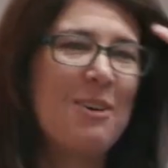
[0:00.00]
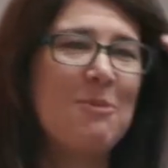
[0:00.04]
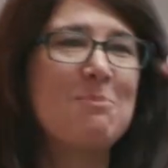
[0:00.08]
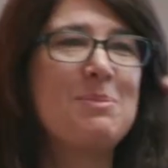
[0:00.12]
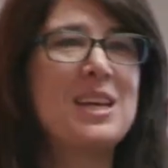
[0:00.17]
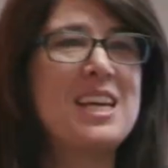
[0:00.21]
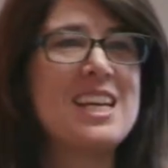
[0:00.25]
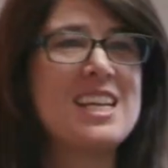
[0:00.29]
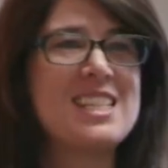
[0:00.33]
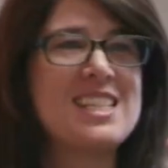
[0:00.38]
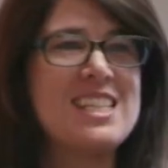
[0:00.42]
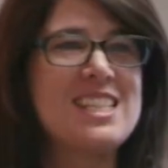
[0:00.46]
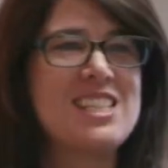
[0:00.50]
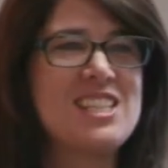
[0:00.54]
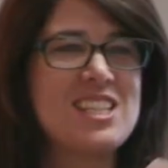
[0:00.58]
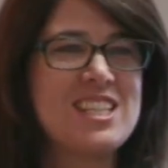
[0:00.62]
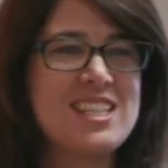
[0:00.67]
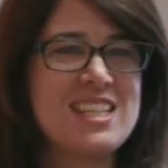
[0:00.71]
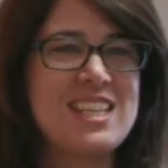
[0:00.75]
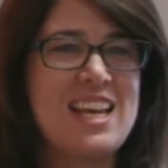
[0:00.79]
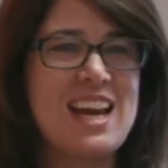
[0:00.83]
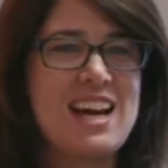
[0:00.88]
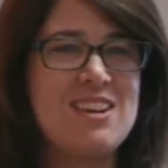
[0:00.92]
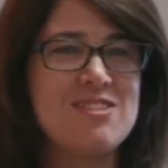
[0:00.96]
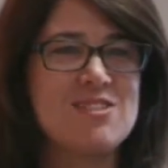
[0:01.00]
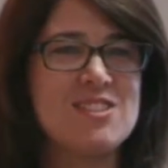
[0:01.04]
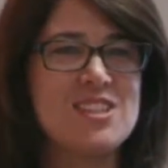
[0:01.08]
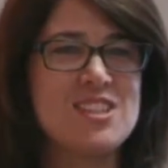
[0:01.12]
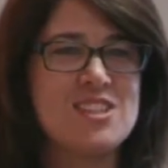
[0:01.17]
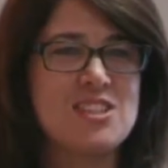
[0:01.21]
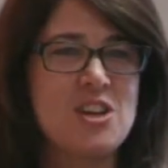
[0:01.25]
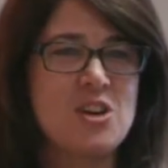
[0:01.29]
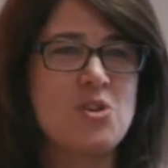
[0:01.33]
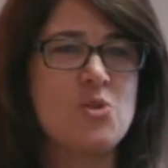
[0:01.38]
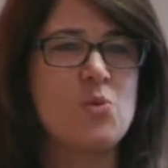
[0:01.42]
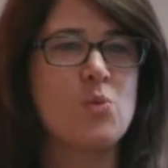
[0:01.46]
because it just sounds
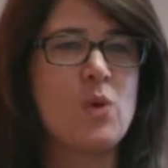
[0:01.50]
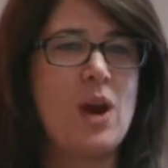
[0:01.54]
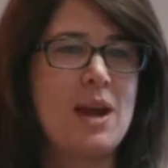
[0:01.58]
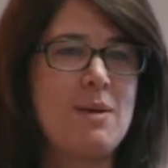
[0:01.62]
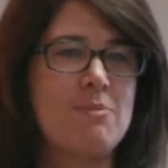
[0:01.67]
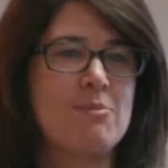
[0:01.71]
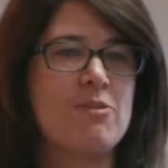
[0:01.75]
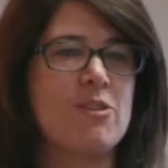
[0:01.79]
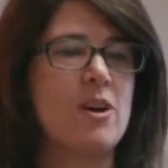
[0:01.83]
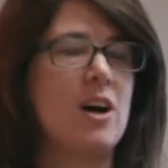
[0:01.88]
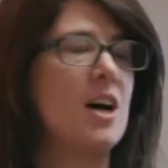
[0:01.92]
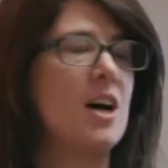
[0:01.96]
so ripe for